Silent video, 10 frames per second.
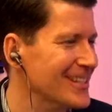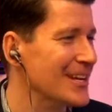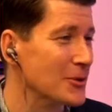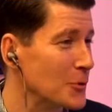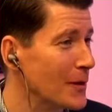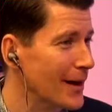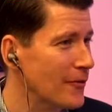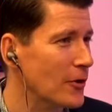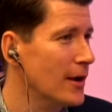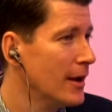of the details or
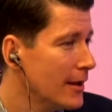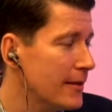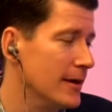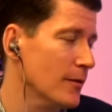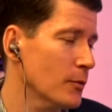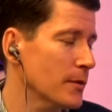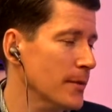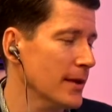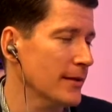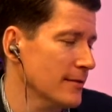whatever, than it would
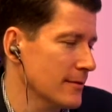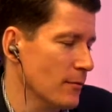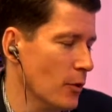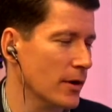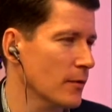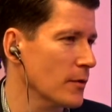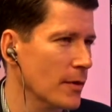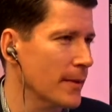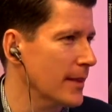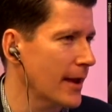be working with women.